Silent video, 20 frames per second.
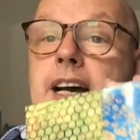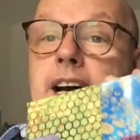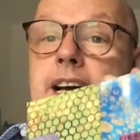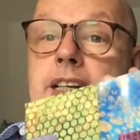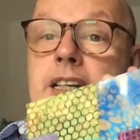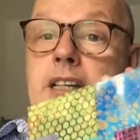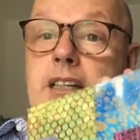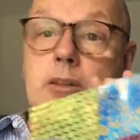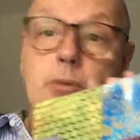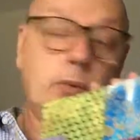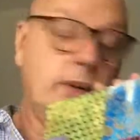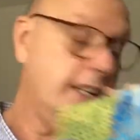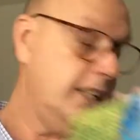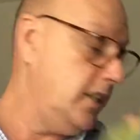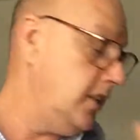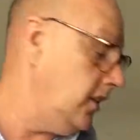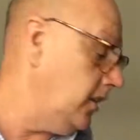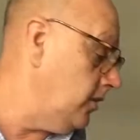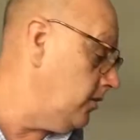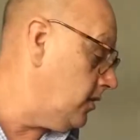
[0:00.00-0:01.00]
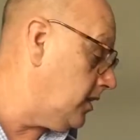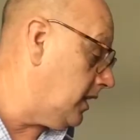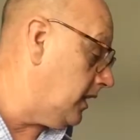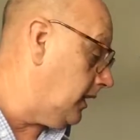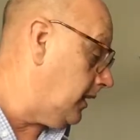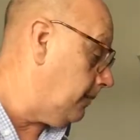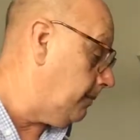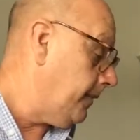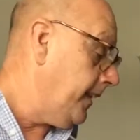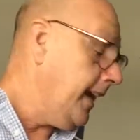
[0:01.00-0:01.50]
Another way to use it
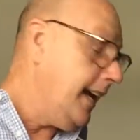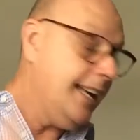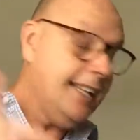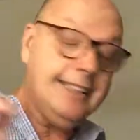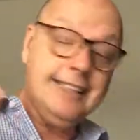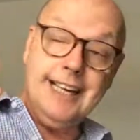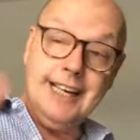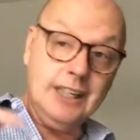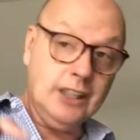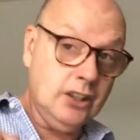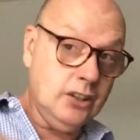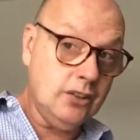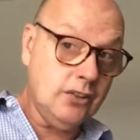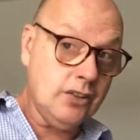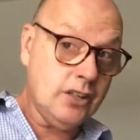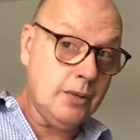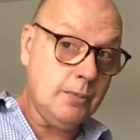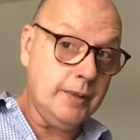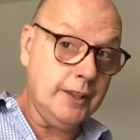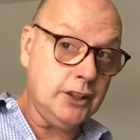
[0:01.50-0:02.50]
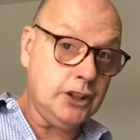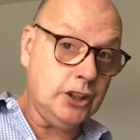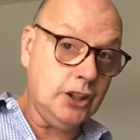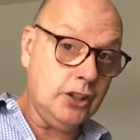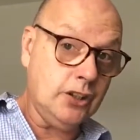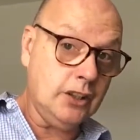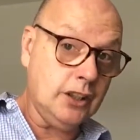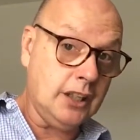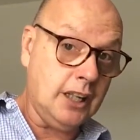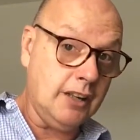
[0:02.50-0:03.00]
up. That could also be a
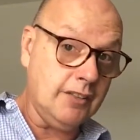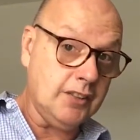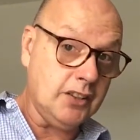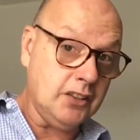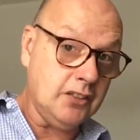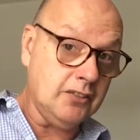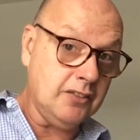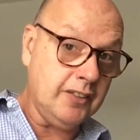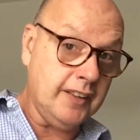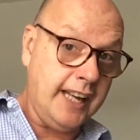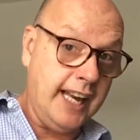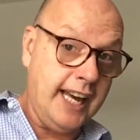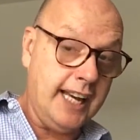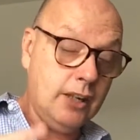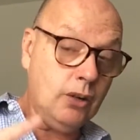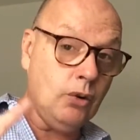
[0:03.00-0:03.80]
journal cover, don't forget,